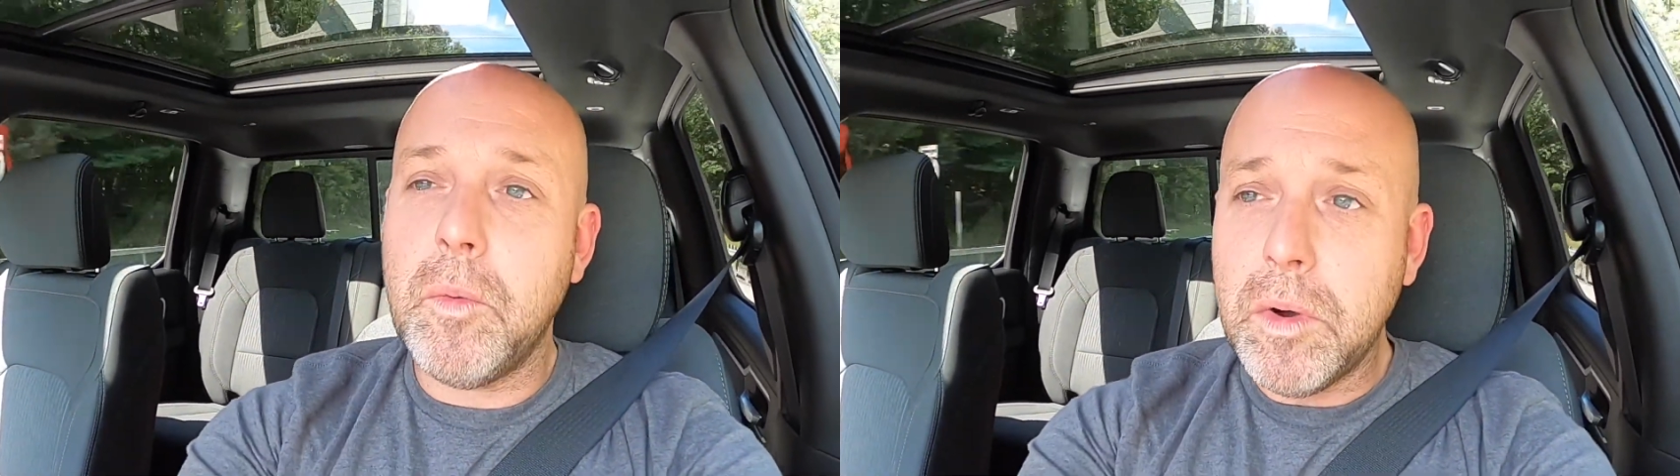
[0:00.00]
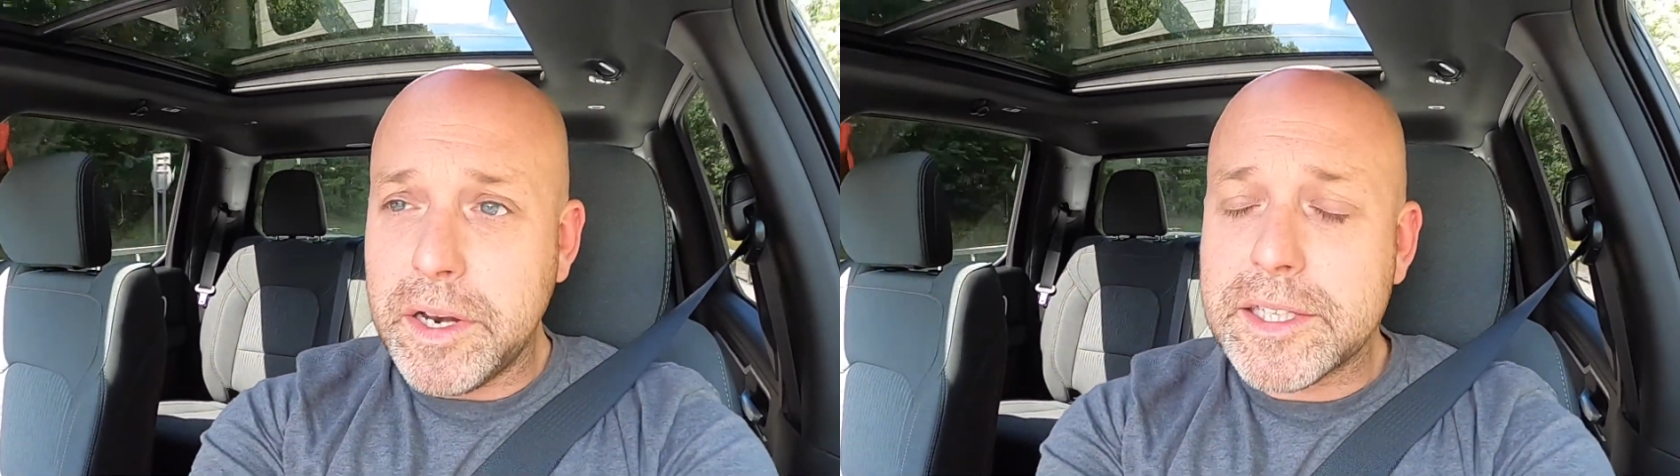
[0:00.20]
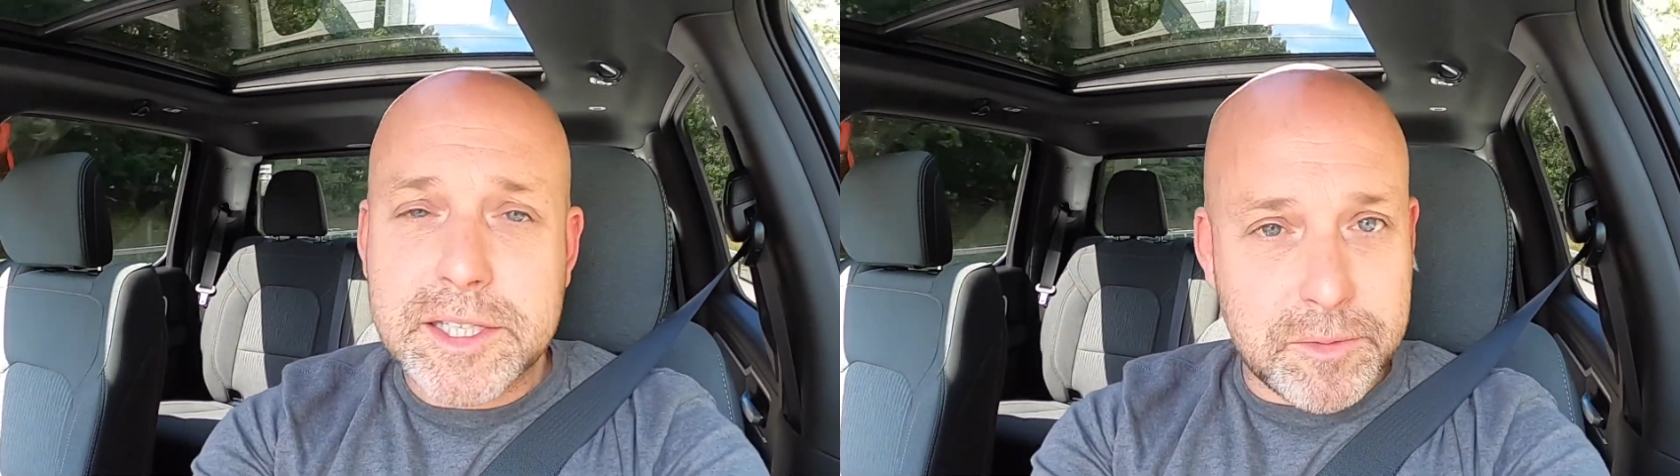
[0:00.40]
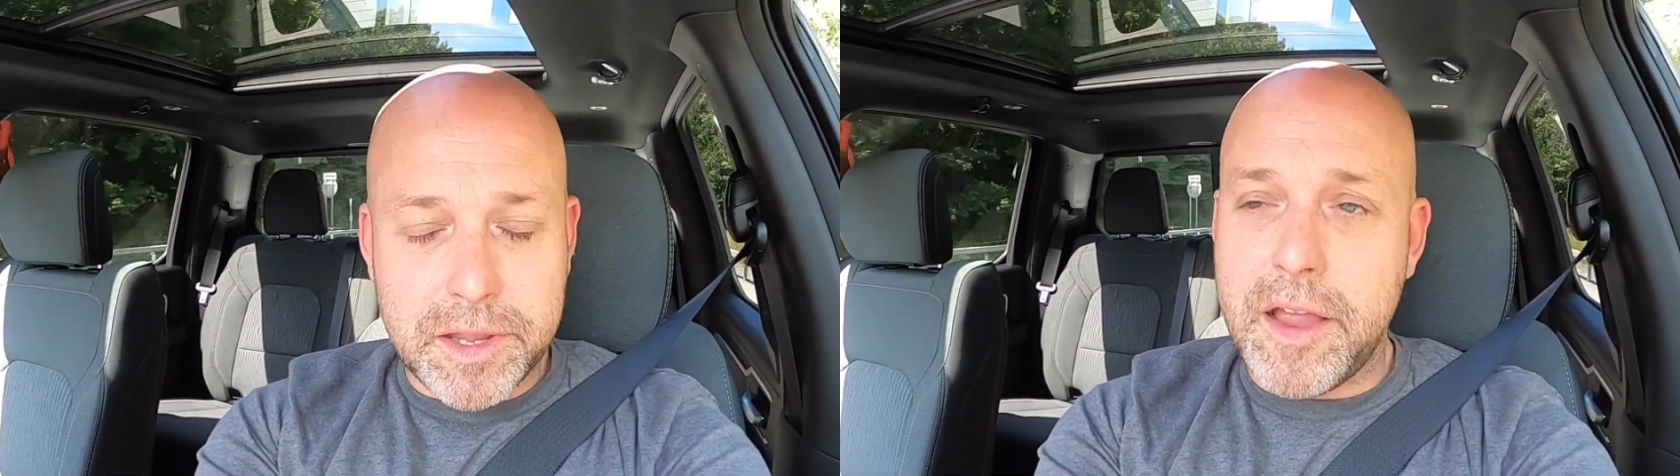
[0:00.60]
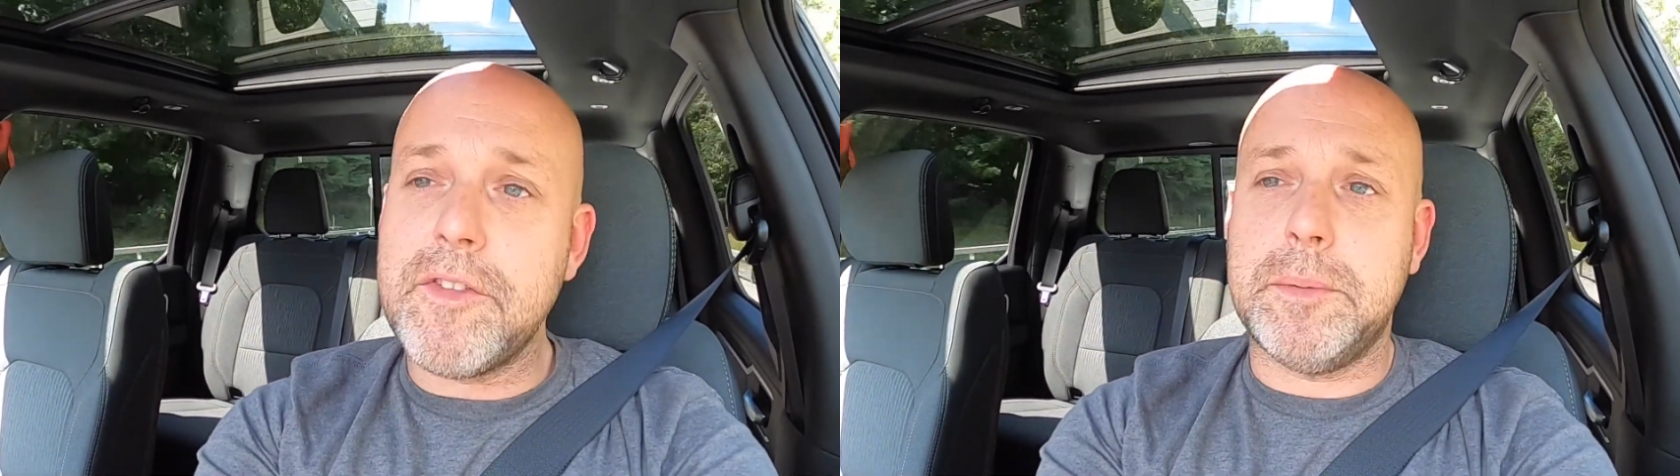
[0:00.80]
what is it
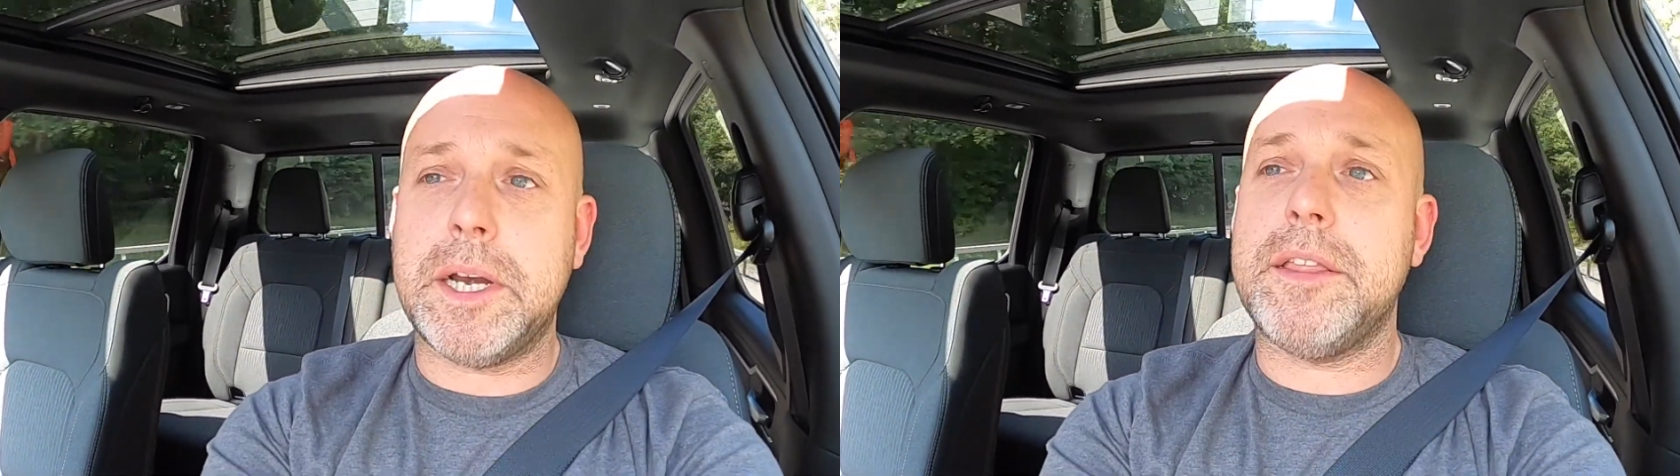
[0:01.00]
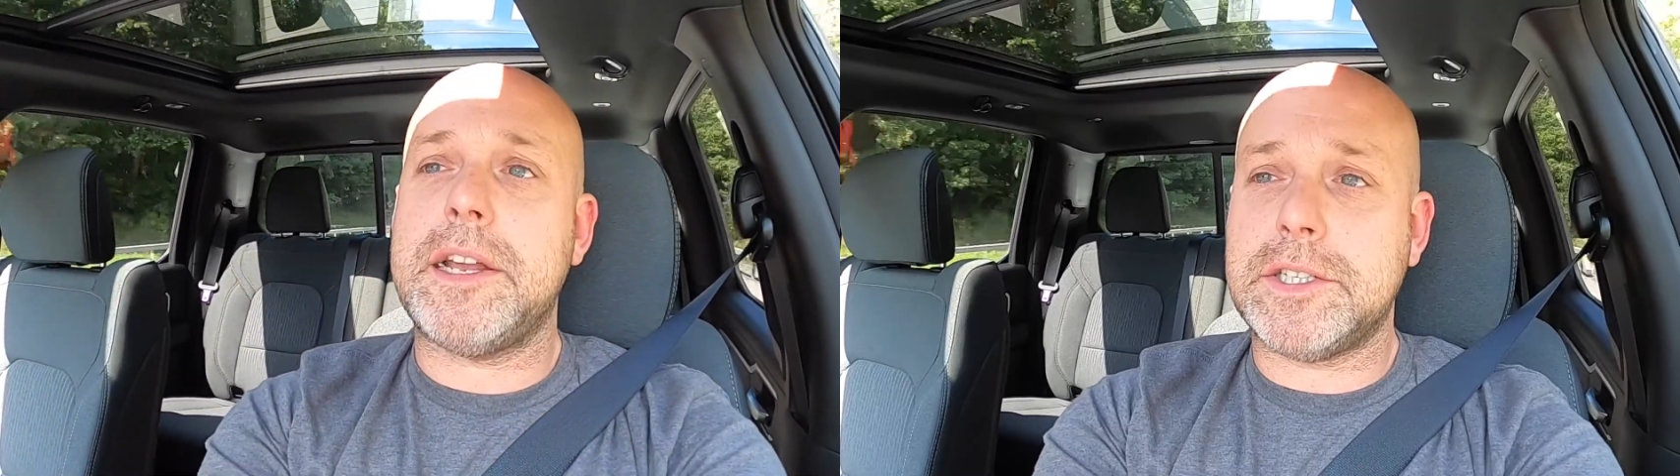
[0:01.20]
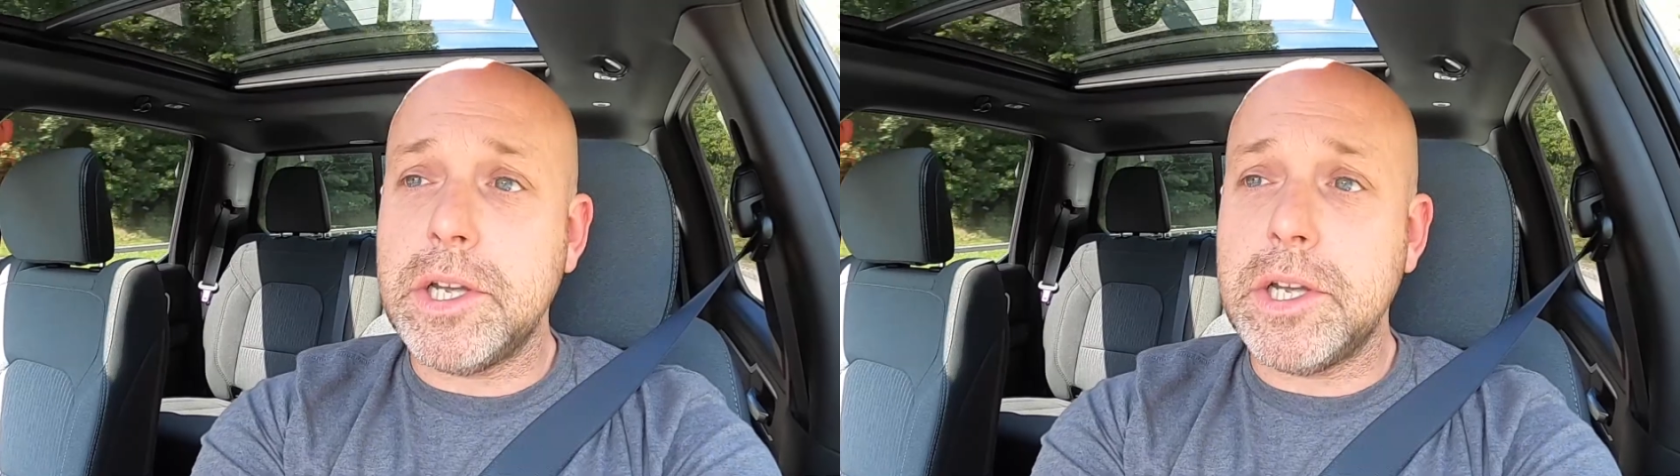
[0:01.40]
with everybody that